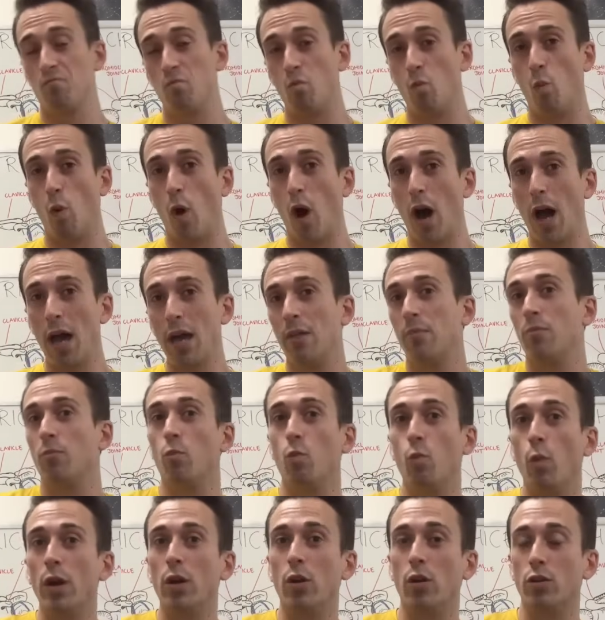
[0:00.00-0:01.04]
Why?
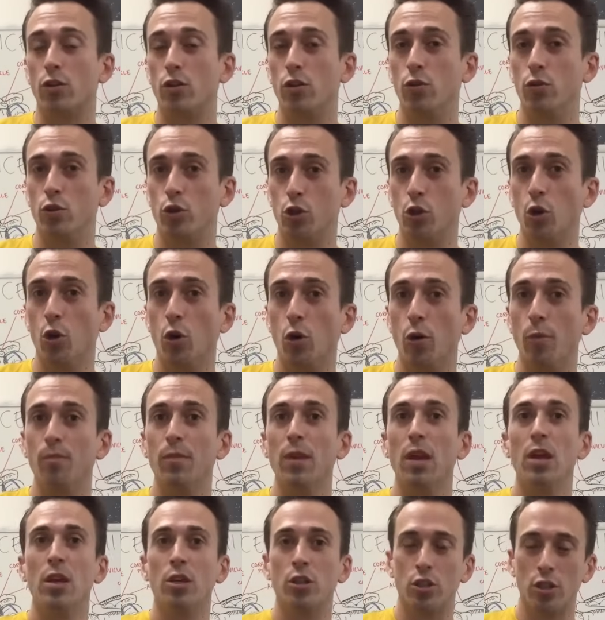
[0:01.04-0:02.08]
We're not too sure.
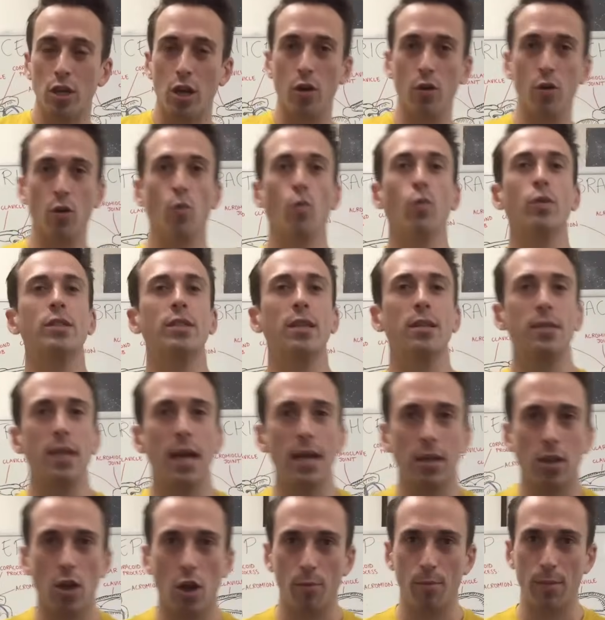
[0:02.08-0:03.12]
So, what's the
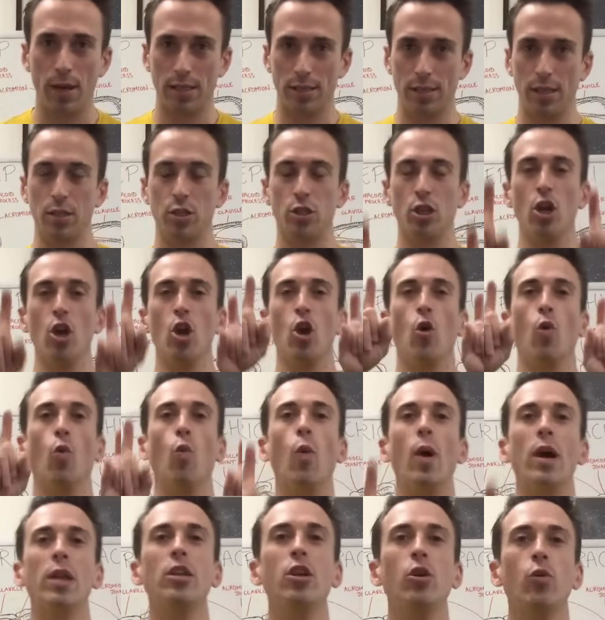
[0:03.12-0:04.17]
take home message?
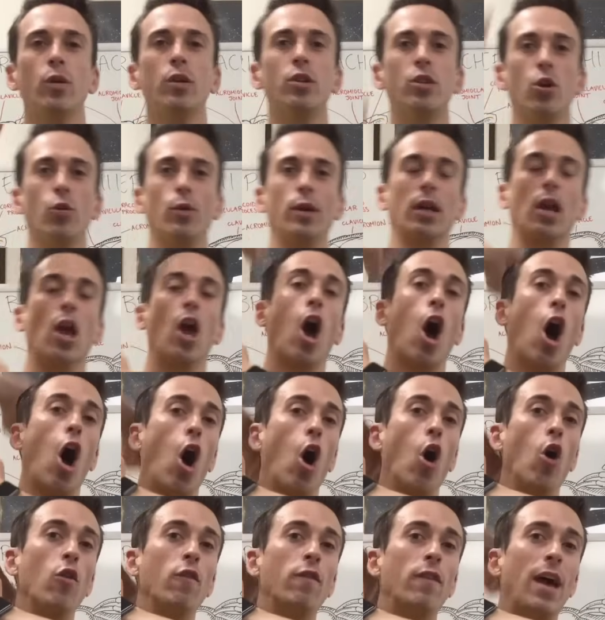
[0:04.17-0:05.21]
When you are doing
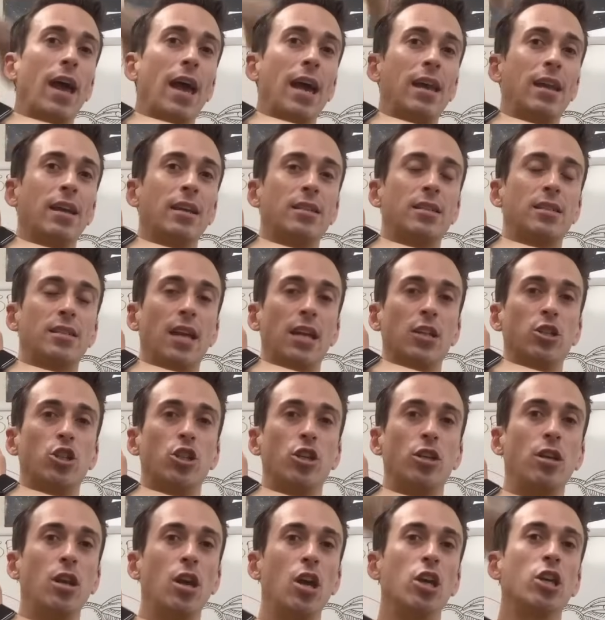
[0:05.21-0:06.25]
overhead
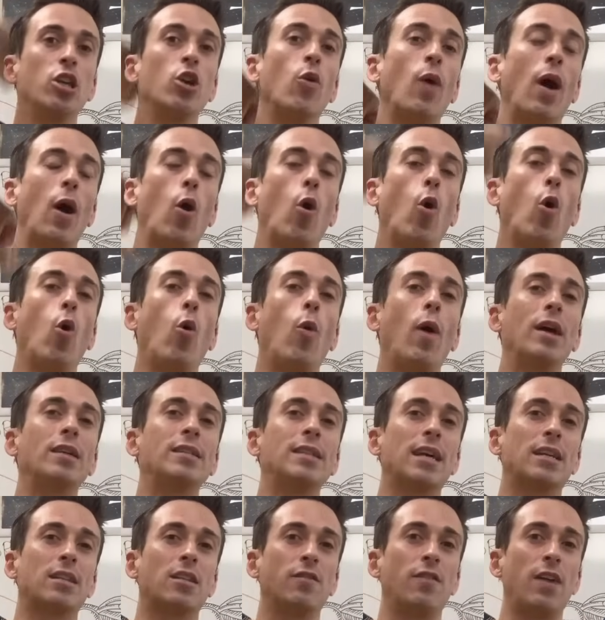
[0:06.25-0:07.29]
extension, you are always
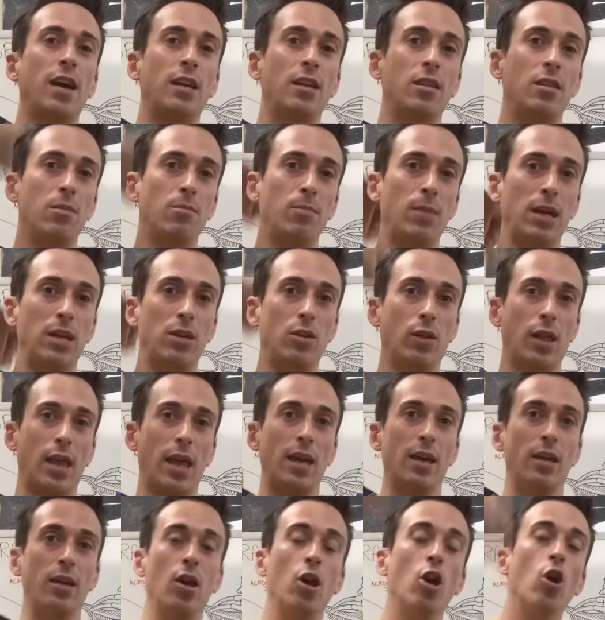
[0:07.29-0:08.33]
activating the medial
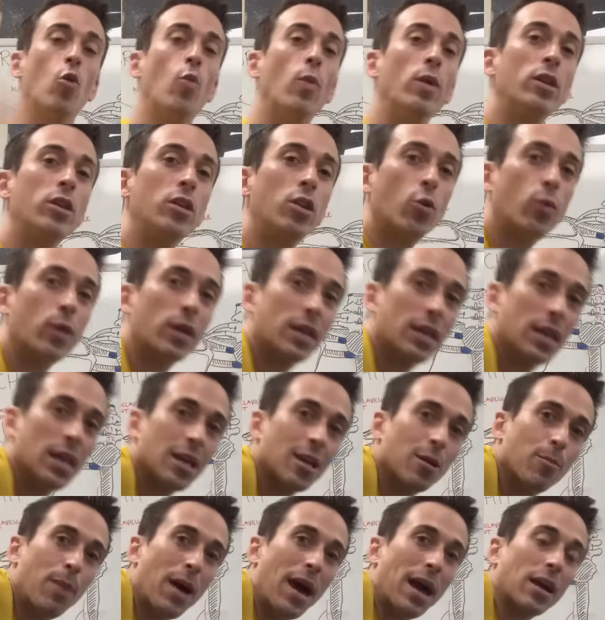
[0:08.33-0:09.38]
head. When you're doing
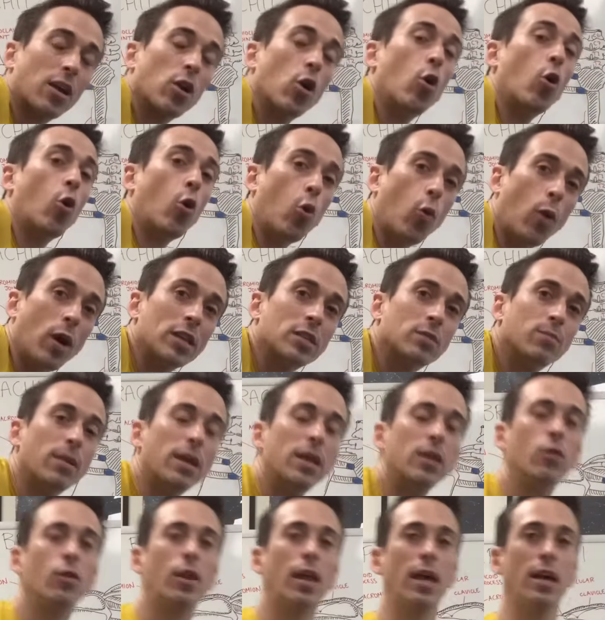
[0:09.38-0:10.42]
kickback, always
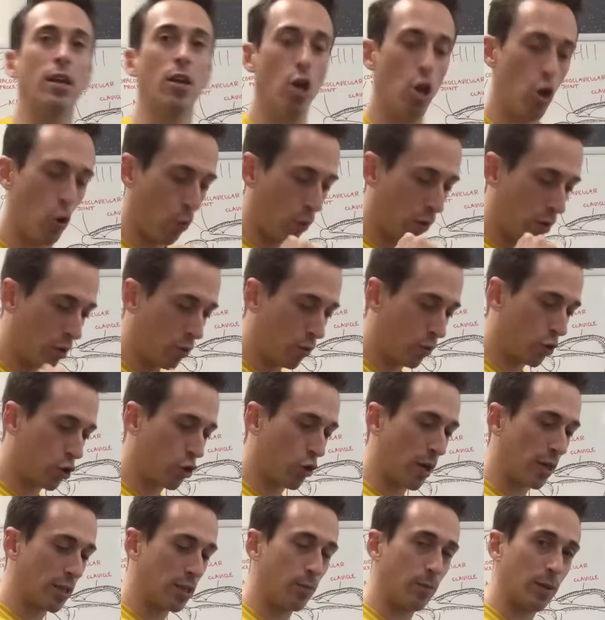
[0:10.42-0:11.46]
medial head. When you're doing
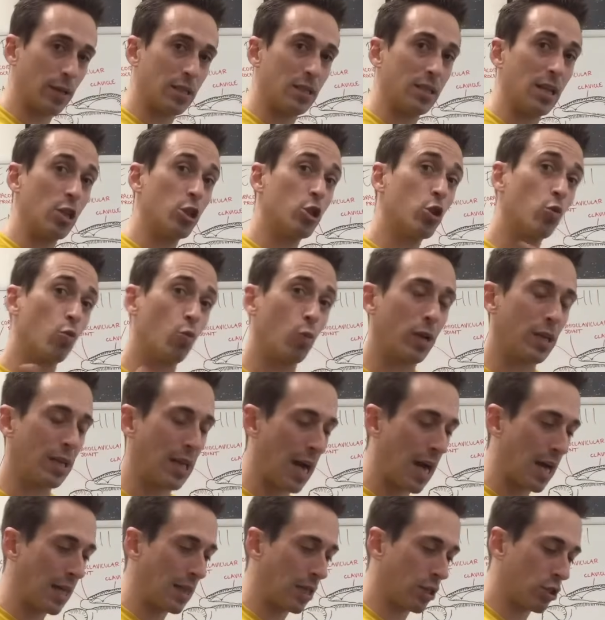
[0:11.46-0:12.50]
tricep extension,
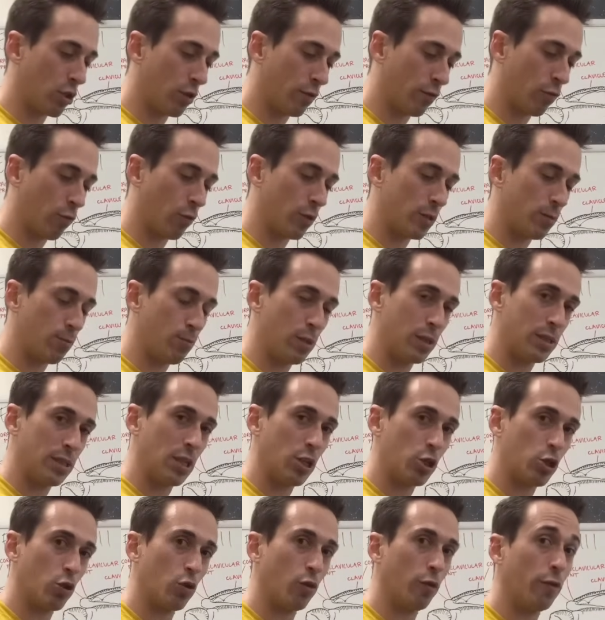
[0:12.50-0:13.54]
regardless of wrist
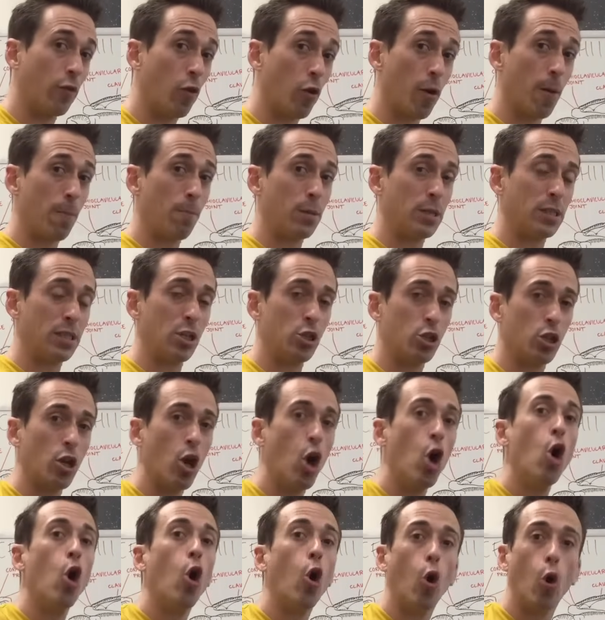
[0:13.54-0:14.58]
position or forearm position,
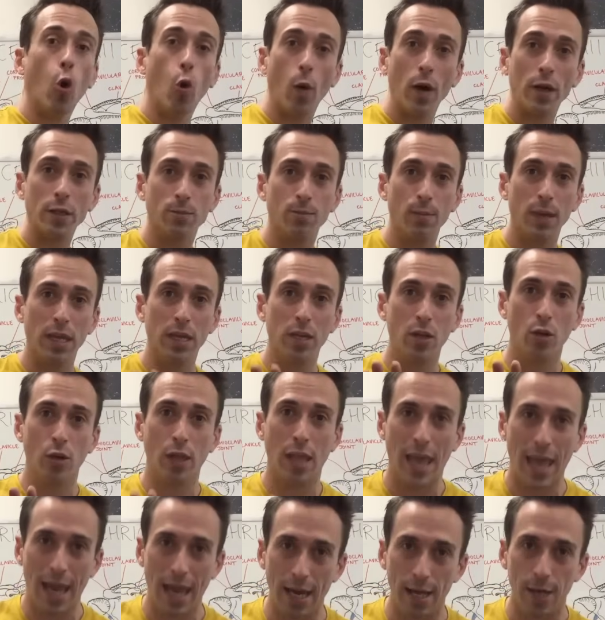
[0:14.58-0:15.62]
always medial
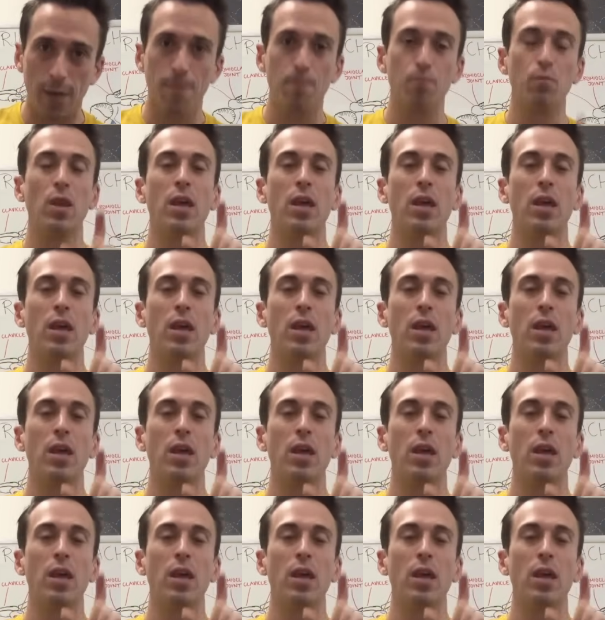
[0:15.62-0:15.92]
head.